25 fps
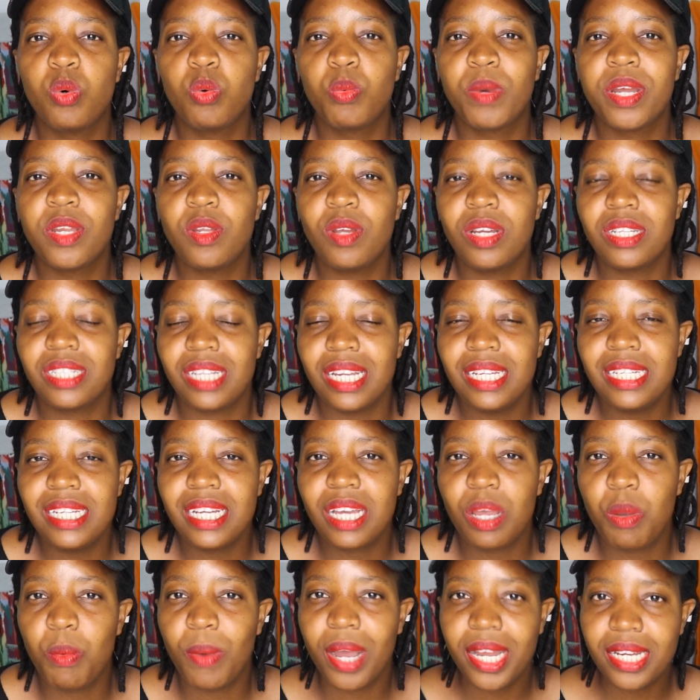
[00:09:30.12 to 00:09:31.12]
when you're
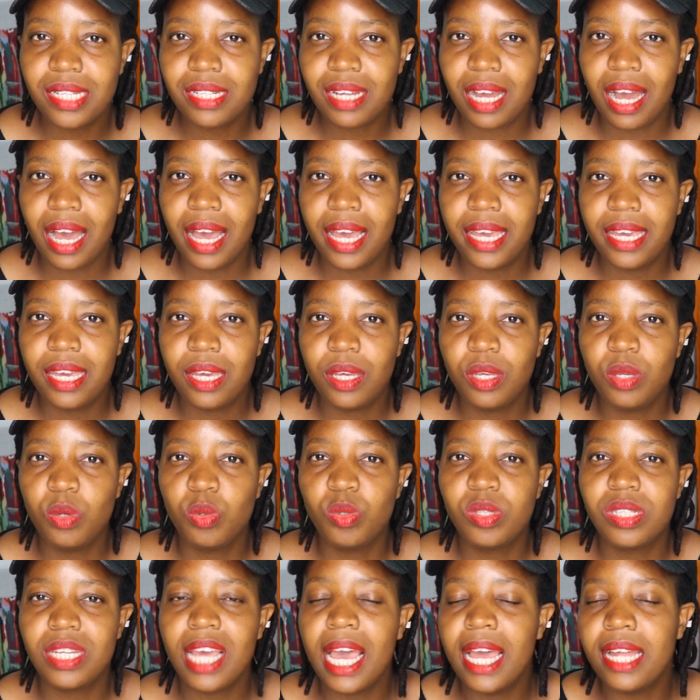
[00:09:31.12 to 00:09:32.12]
dating a white guy,
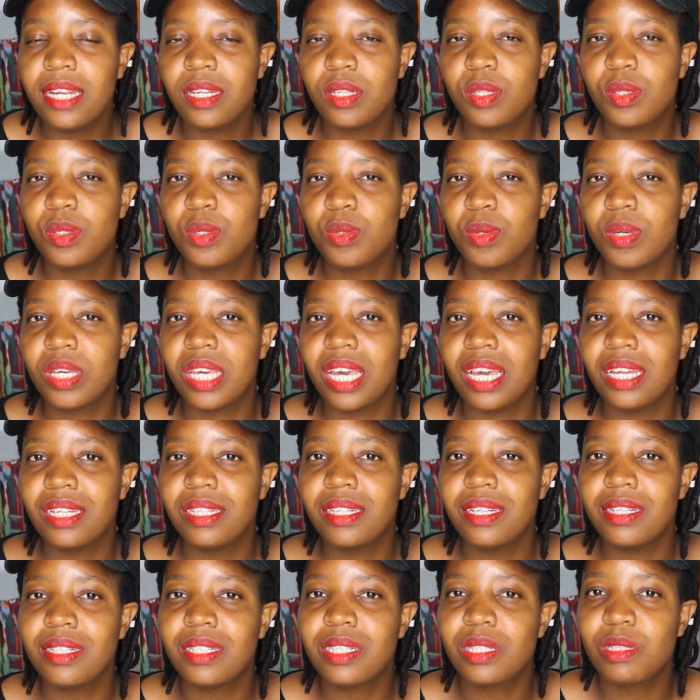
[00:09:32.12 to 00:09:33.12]
you tend to
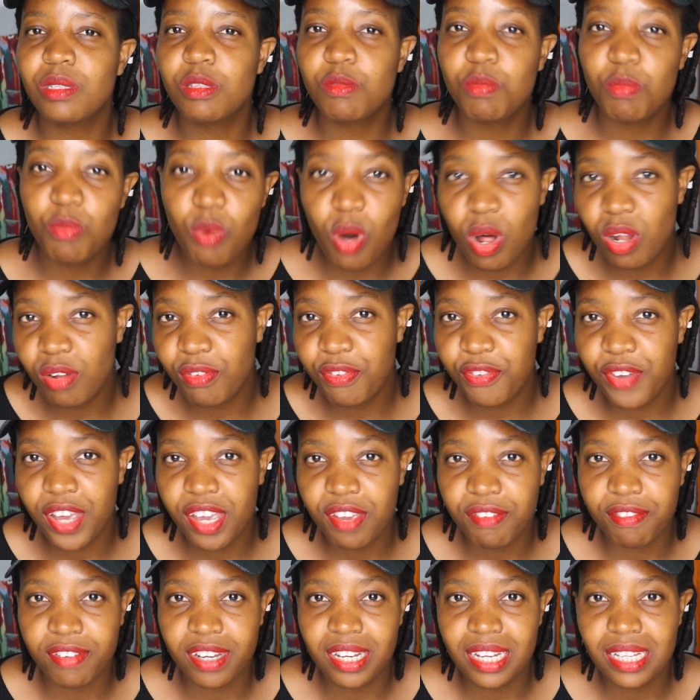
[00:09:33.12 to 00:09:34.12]
get small
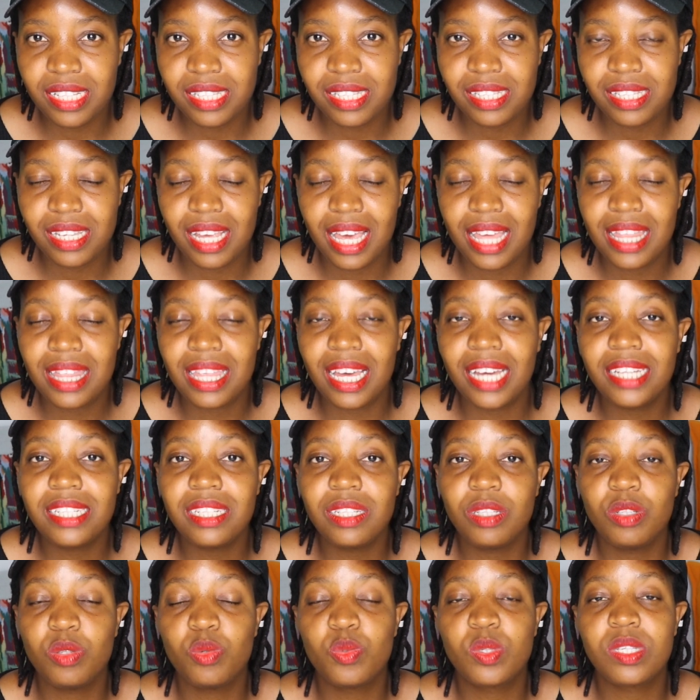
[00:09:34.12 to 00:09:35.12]
favors
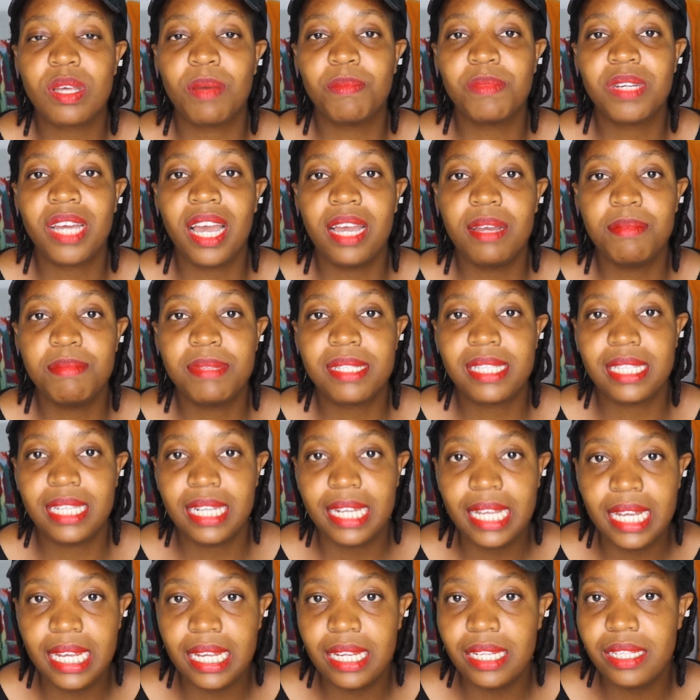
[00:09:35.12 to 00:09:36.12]
that you sometimes
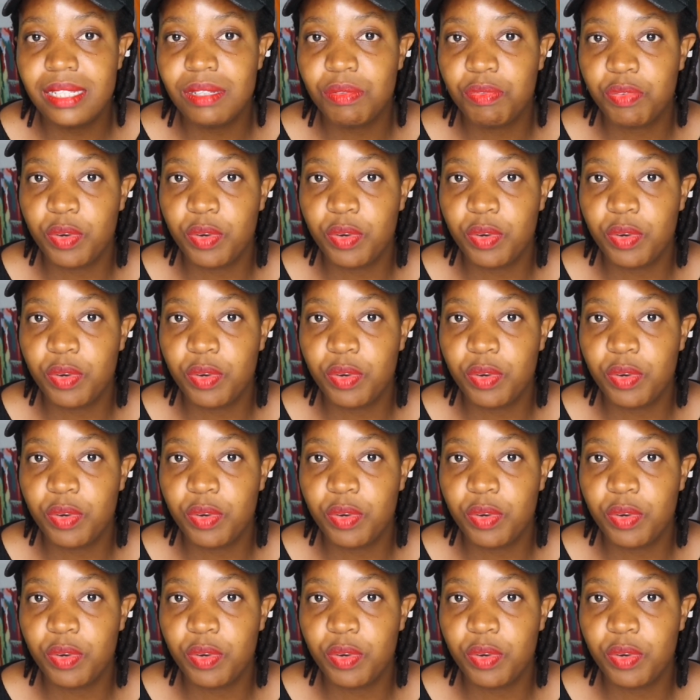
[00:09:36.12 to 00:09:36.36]
need.